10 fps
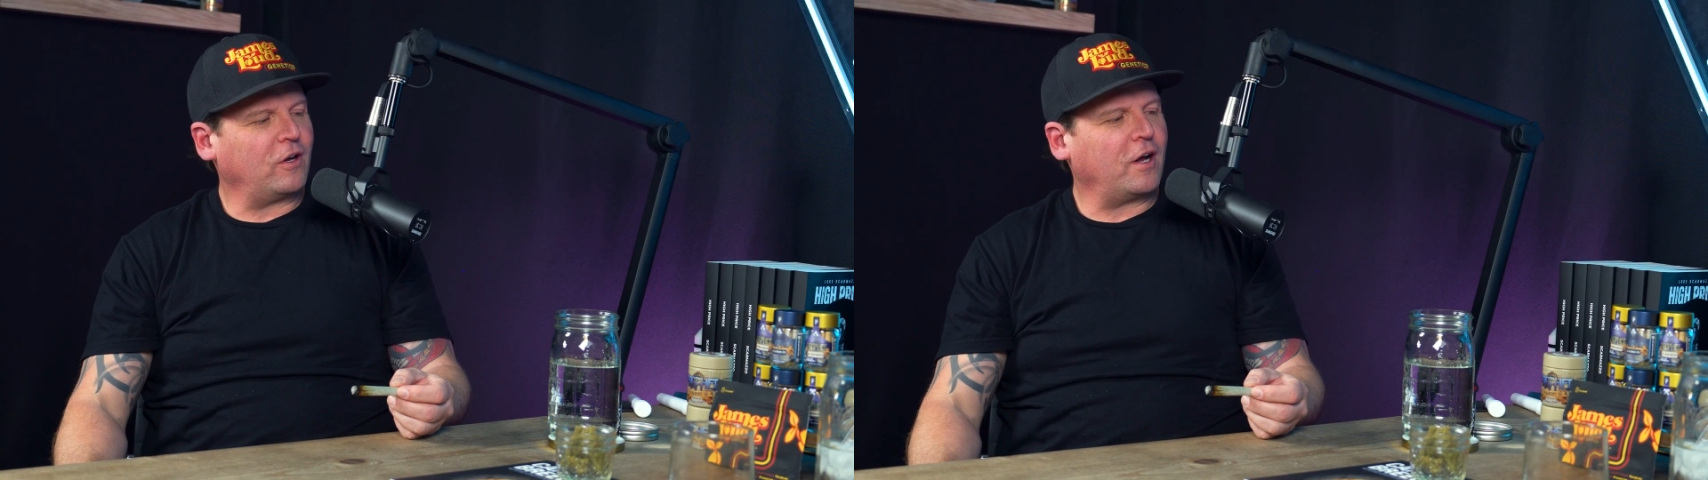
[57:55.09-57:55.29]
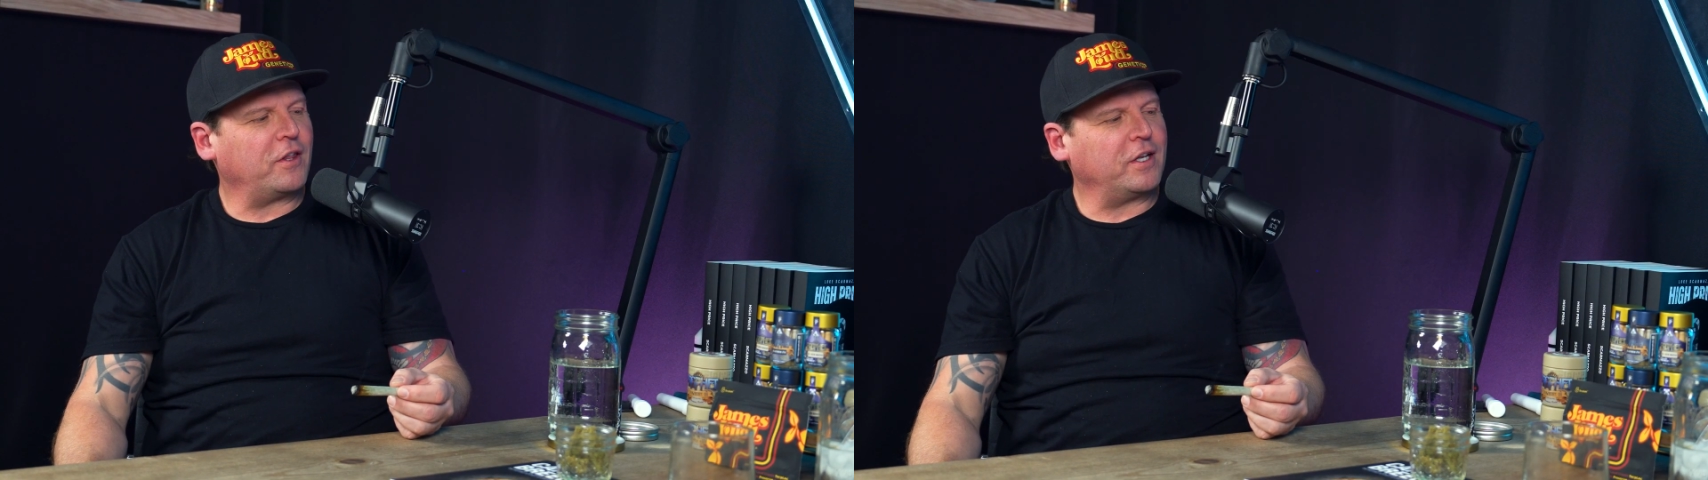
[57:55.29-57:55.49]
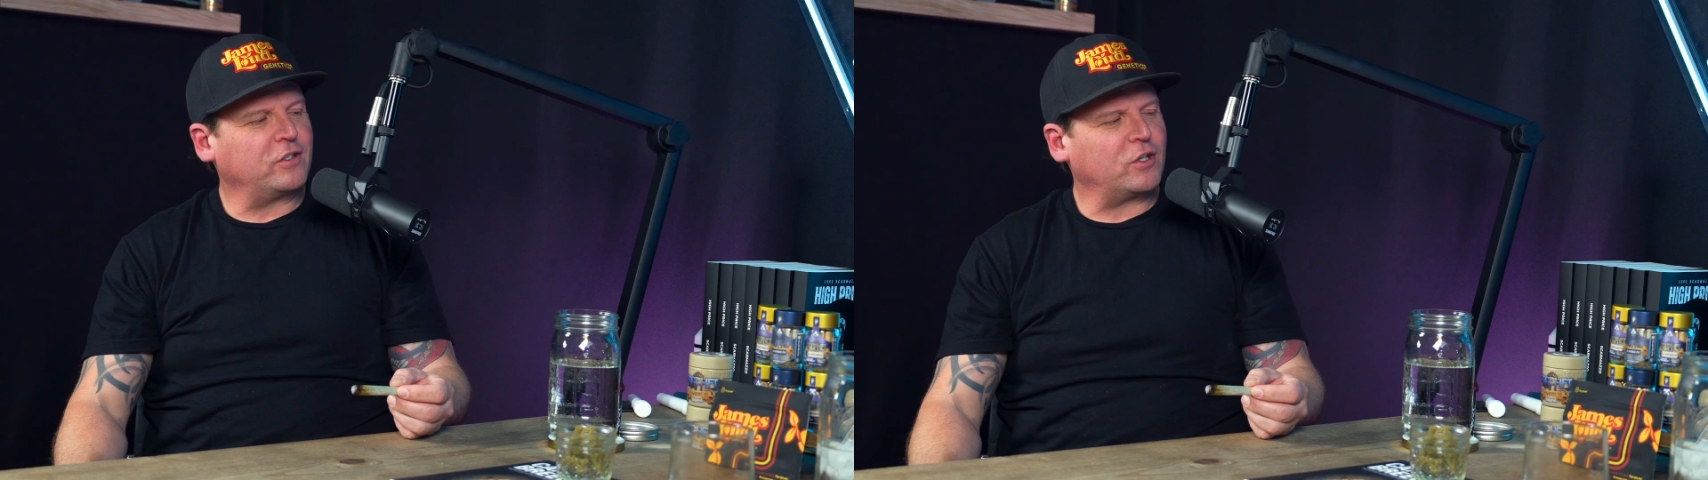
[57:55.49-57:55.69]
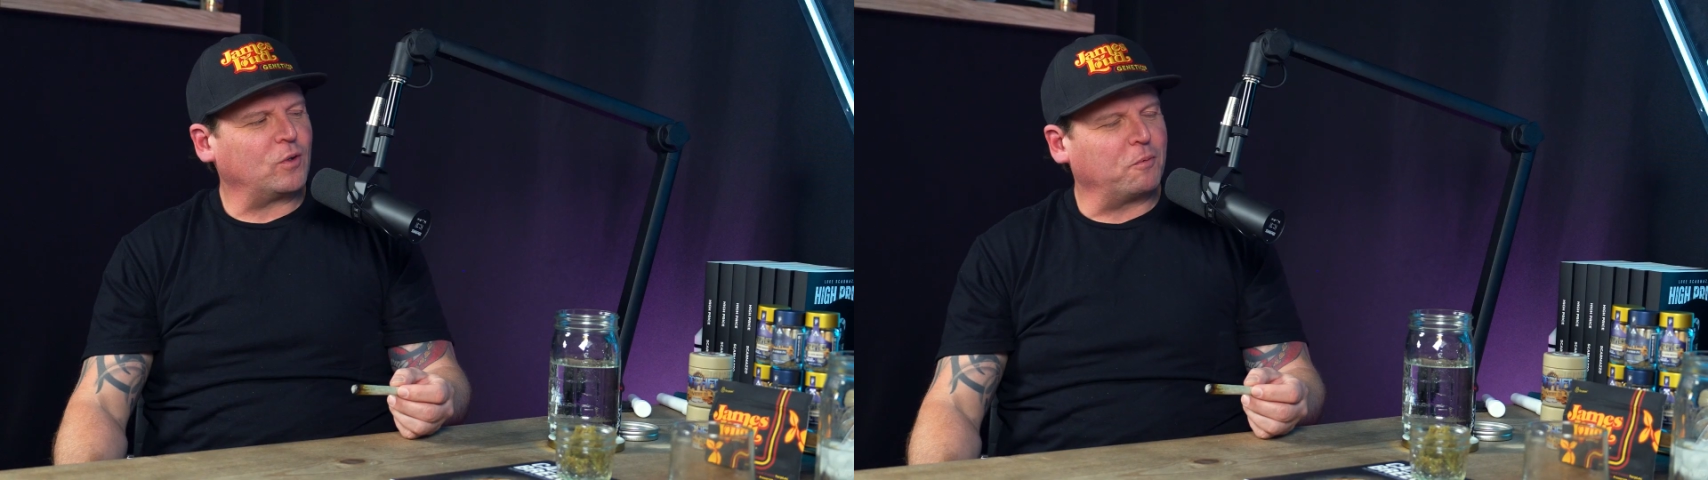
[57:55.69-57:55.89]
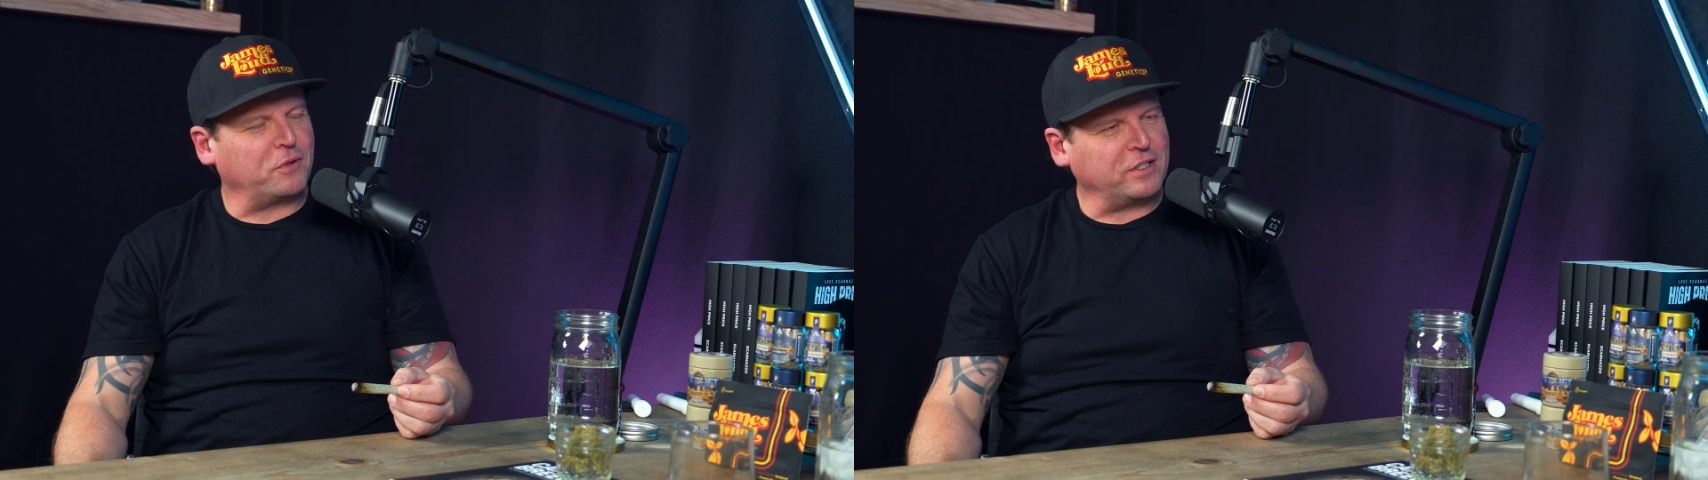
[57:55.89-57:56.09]
it's going
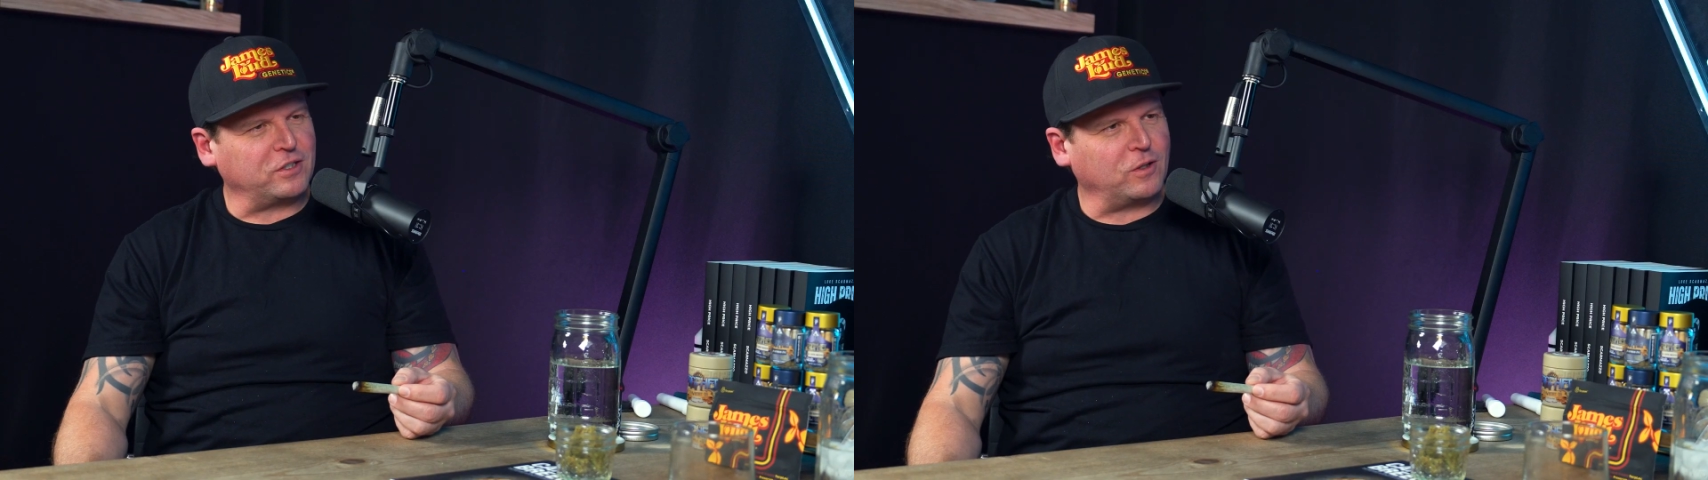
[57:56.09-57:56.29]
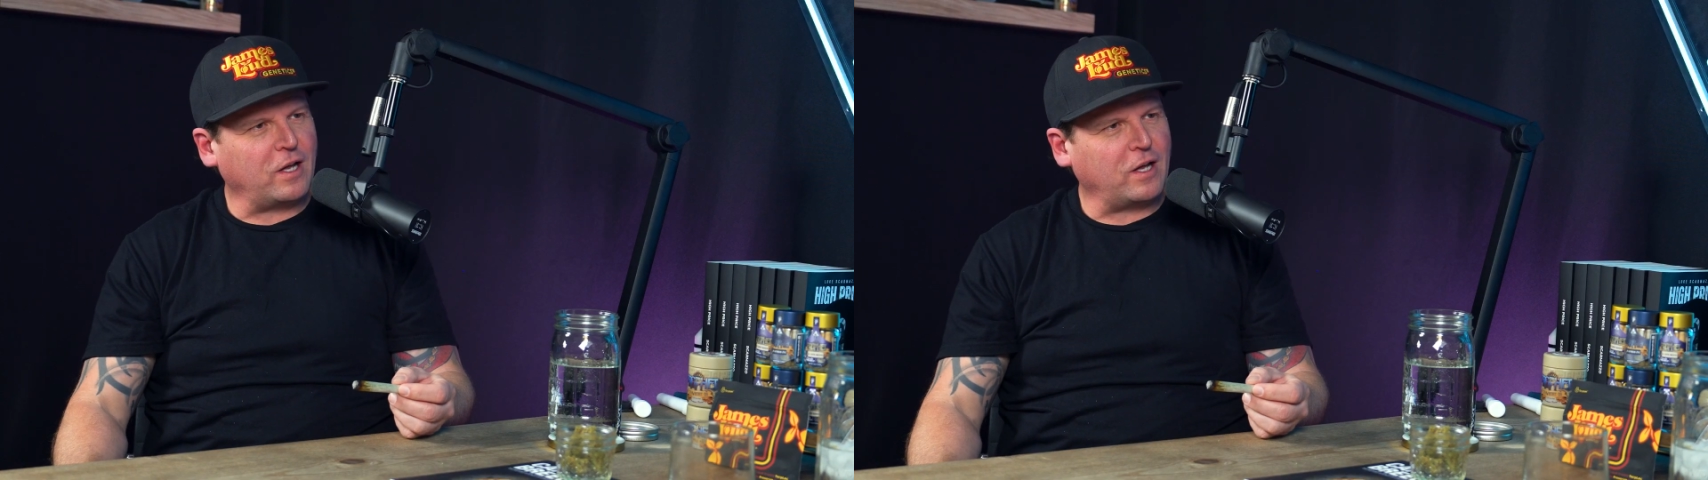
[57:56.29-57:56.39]
to replace a